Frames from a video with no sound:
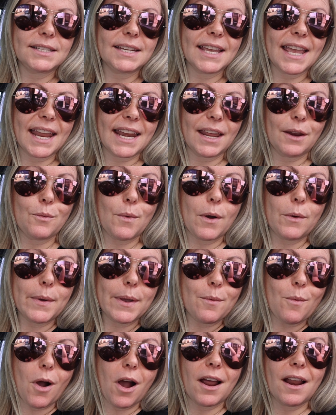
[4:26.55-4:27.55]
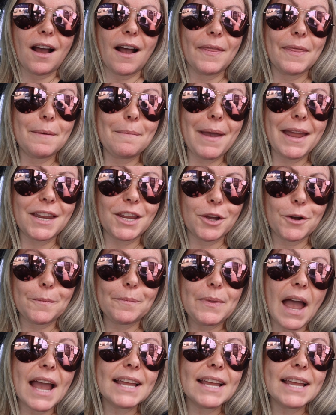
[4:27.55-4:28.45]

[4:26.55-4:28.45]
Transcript: to getting what we want on the menu.